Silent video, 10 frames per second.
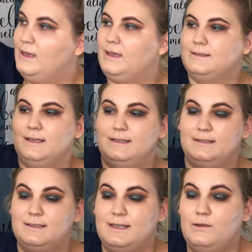is in
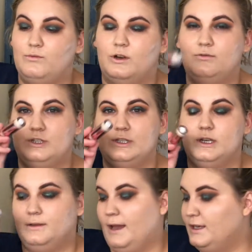C1, which is
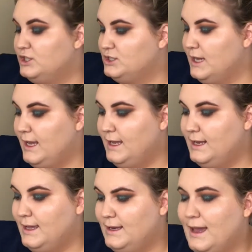their lightest
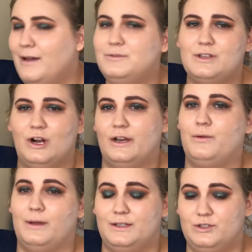shade, and that was already
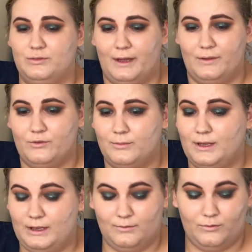way too light for me,
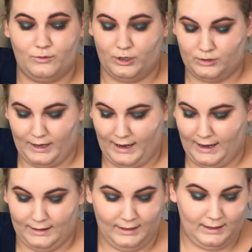even for under eye
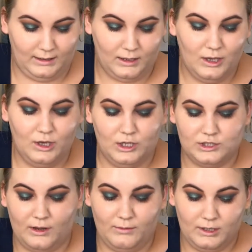highlighting.
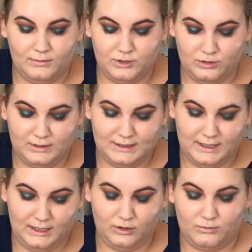So I went up to
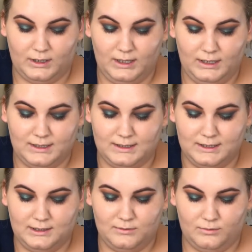C3 because
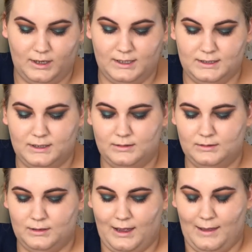this is what
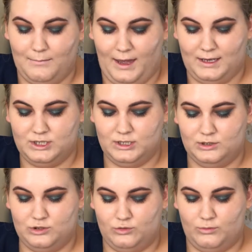I matched it
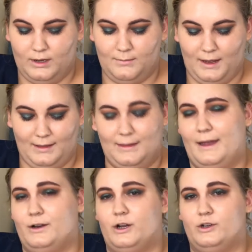to what my
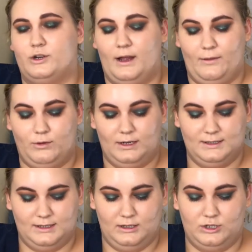lighter under eye one
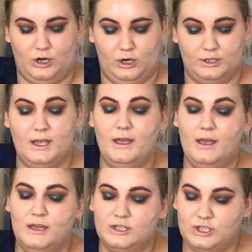is in the Tarte
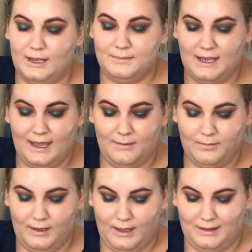Shape Tape,
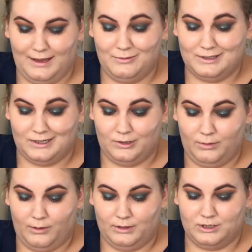and that one's actually
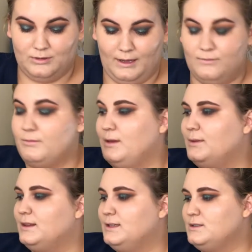probably too light for me,
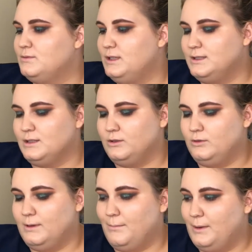but this one is a
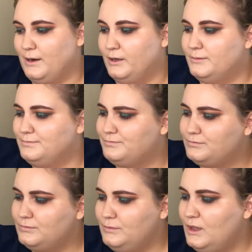little bit better.
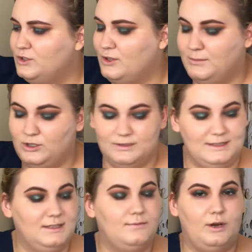So I'm gonna use
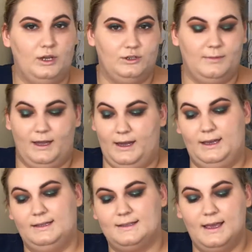this for under my
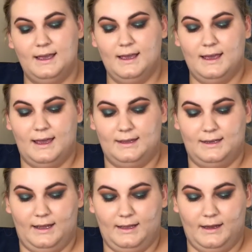eyes, and
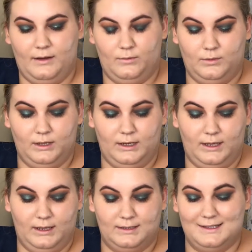then I got one
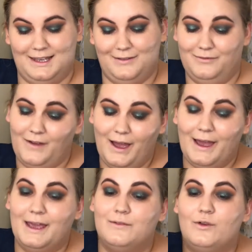in
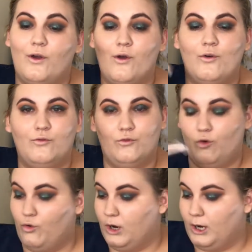C5
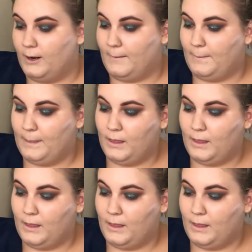for